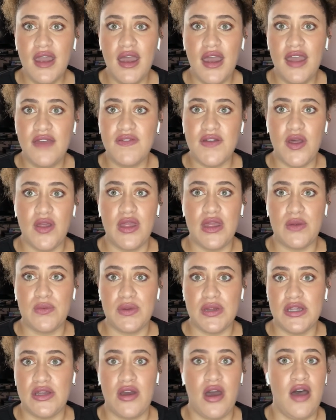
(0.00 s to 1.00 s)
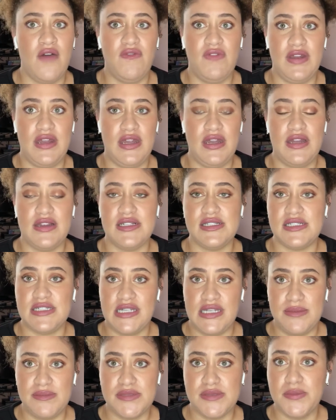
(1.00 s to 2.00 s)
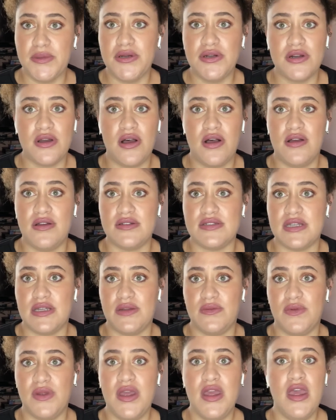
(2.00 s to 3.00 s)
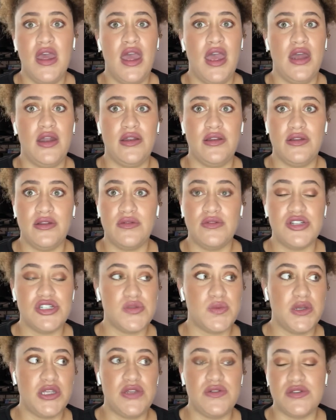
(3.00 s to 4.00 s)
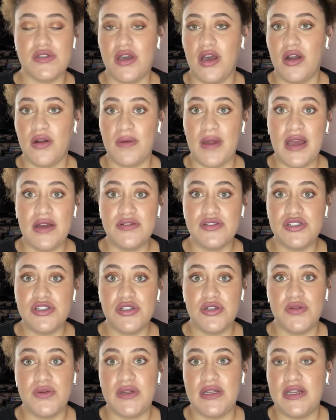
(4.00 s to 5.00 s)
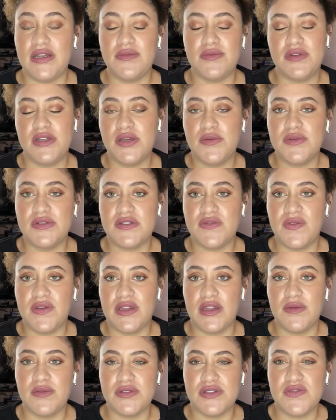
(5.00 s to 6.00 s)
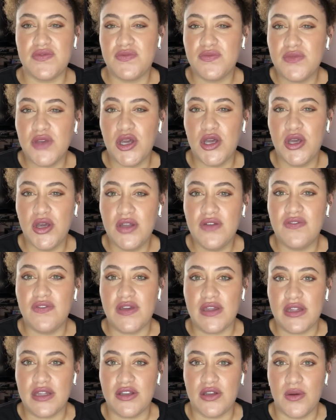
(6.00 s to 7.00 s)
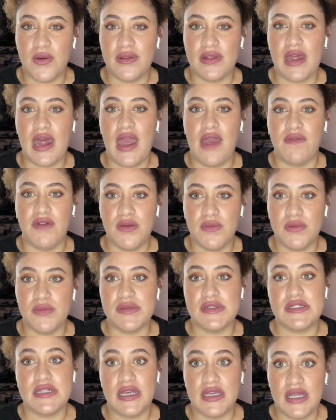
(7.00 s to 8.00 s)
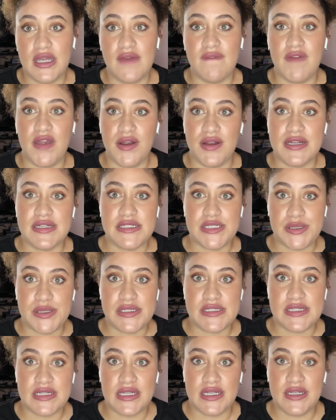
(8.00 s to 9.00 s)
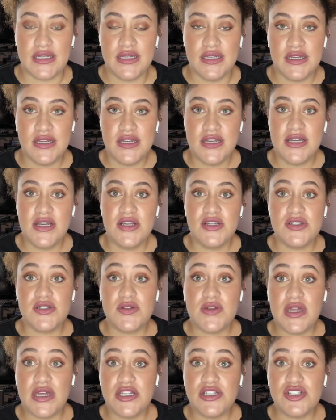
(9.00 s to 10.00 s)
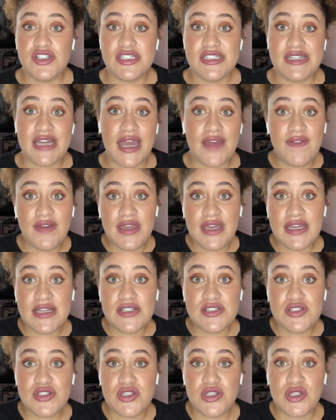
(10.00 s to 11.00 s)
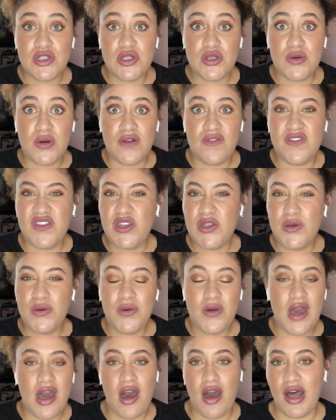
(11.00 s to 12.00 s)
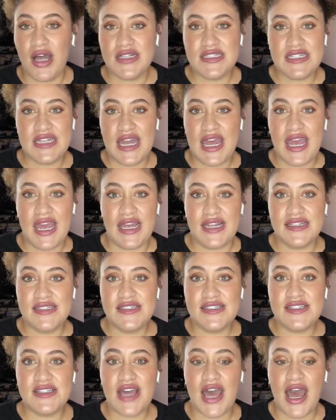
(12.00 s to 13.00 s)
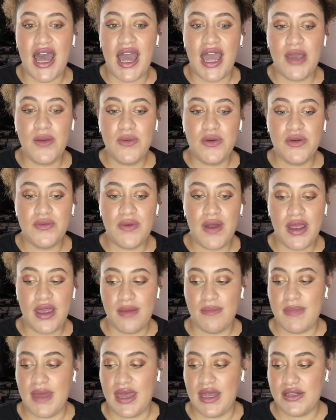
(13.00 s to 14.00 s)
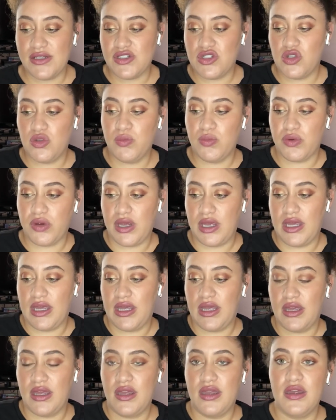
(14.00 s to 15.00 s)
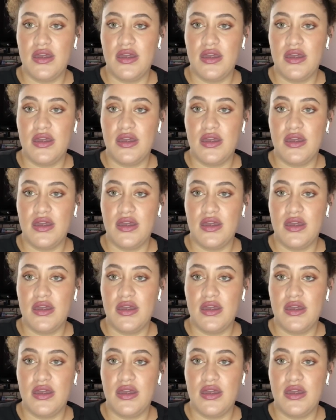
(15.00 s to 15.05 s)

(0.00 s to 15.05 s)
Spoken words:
felt like really confident in the team's protocols and just what you saw around you, and it was a good feeling knowing that everyone was taking it very seriously. So then just diving into a few odds and ends, I would recommend you bring